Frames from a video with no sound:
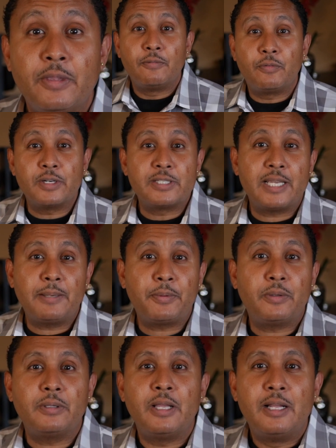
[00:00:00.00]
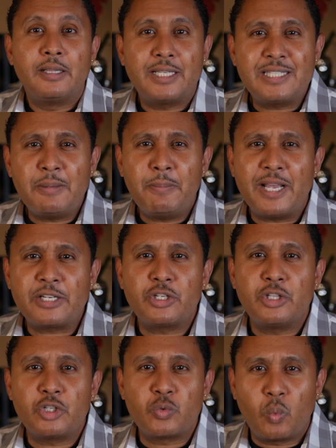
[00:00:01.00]
For example, let's imagine
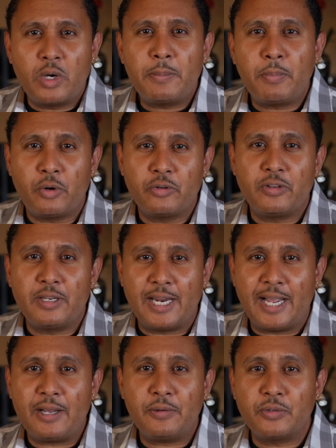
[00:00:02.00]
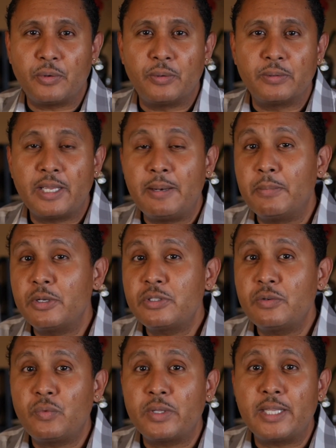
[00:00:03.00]
there's one person in a household and most
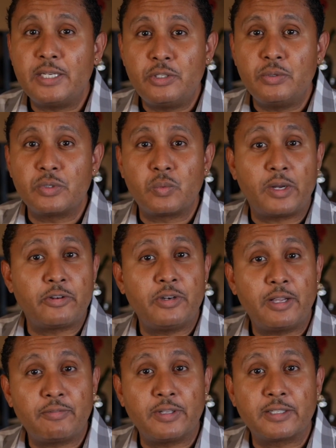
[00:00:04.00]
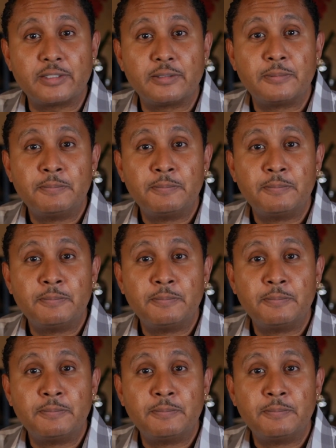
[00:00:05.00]
of what they do is watch Netflix.